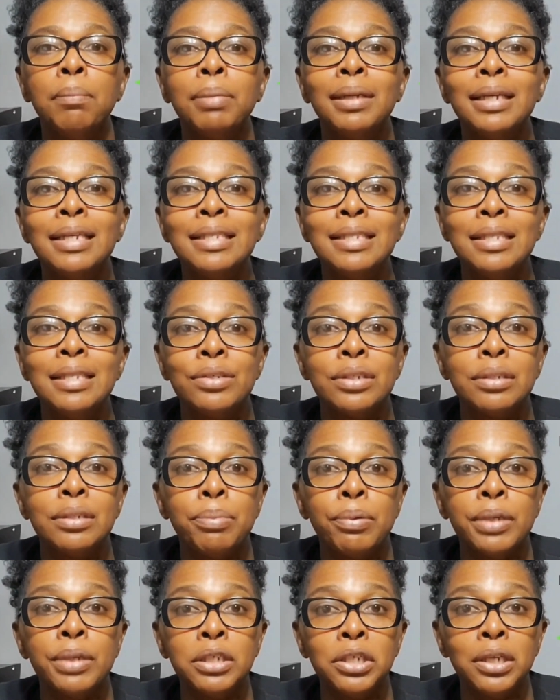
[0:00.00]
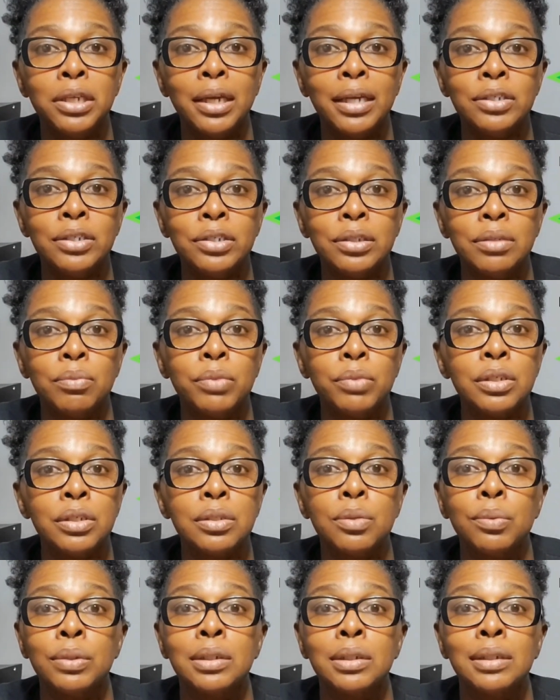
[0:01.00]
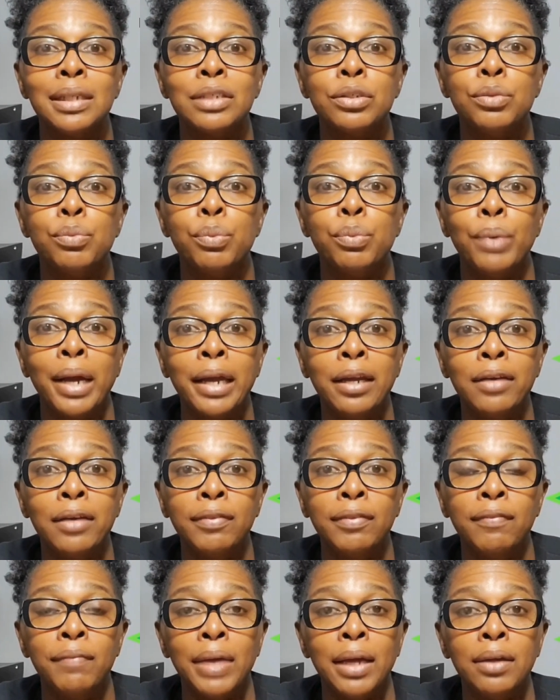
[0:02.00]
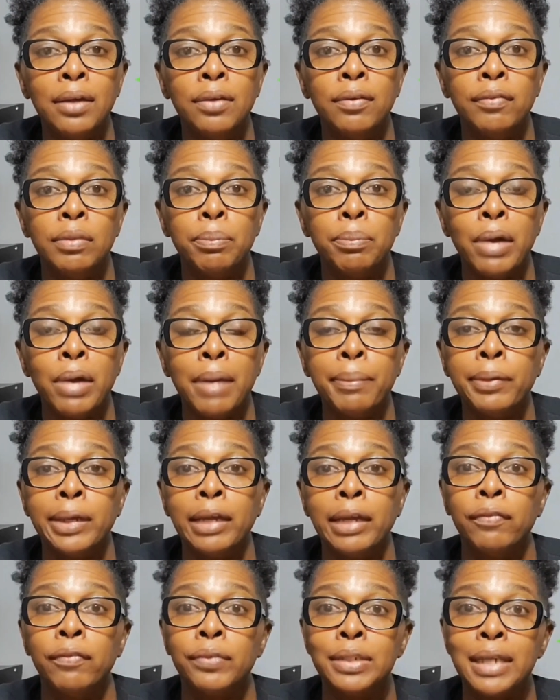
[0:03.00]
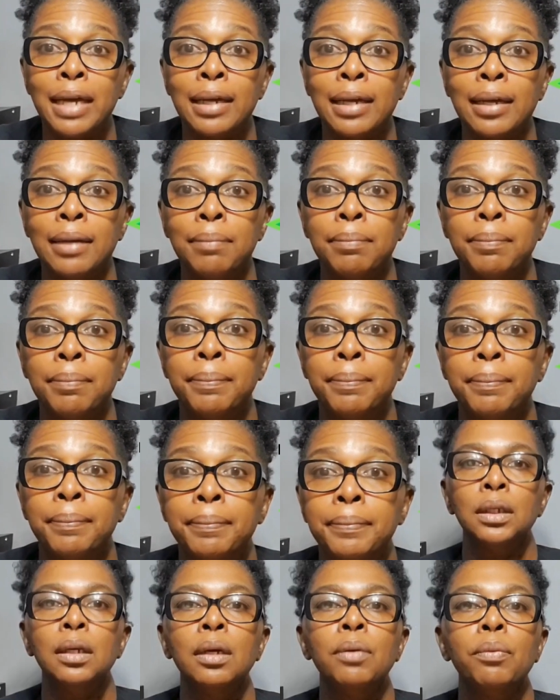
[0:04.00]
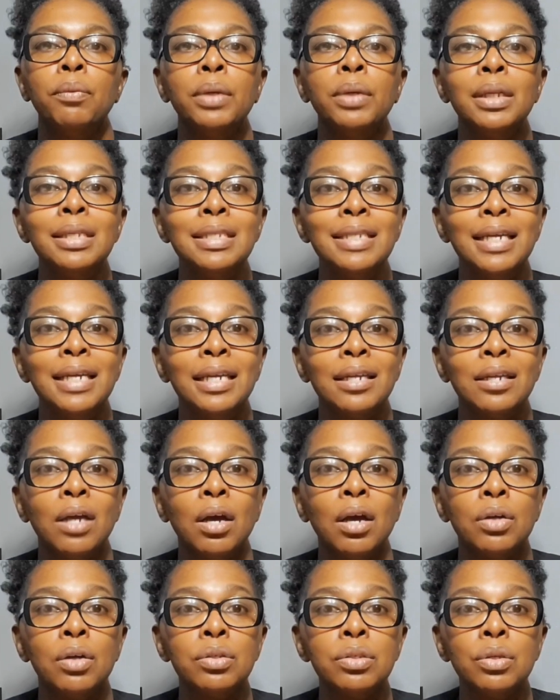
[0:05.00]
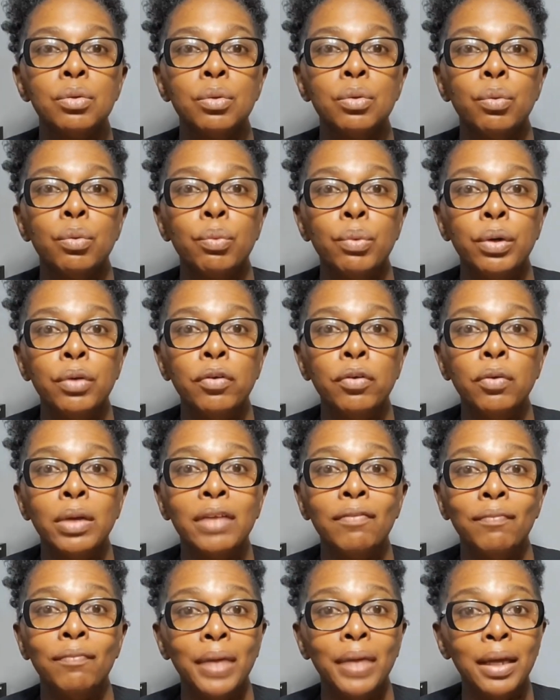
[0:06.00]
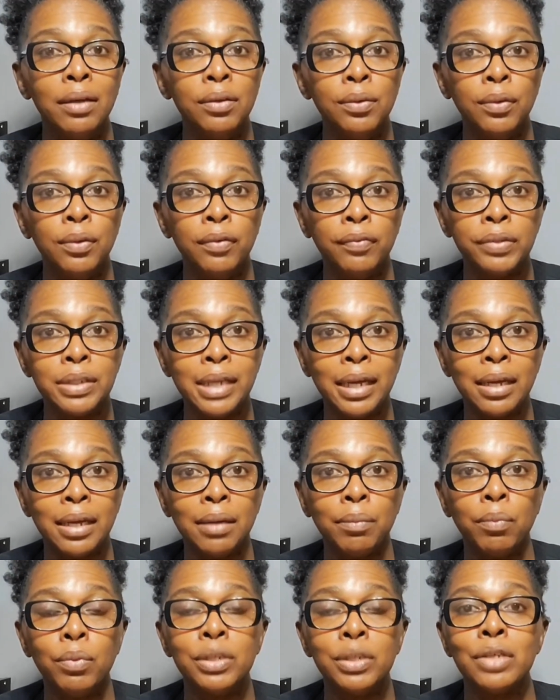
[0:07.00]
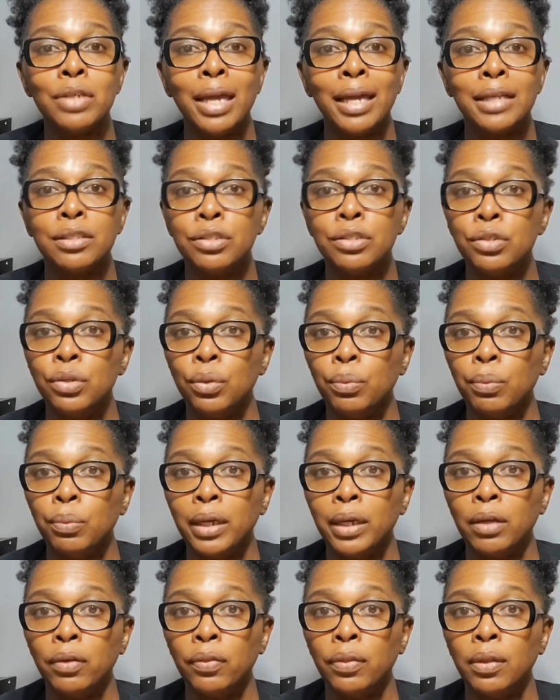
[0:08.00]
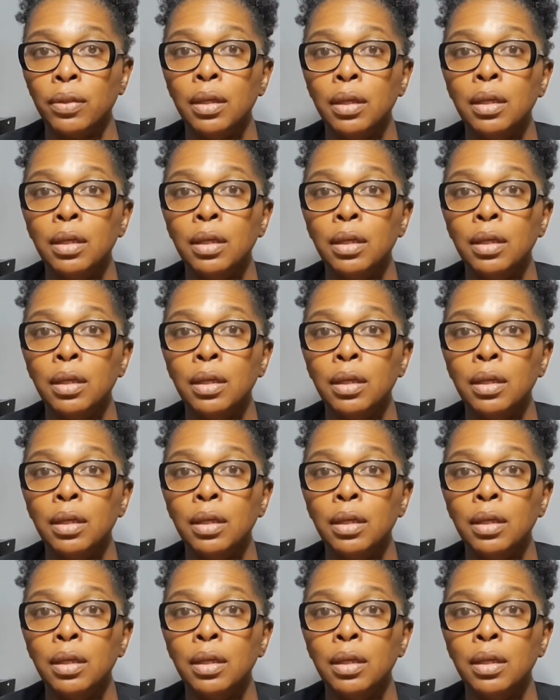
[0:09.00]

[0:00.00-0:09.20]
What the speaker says: Plus, there's depreciation, which is going to let you write off the value of the property over time. Real estate can also grow in value over time, which adds to your wealth.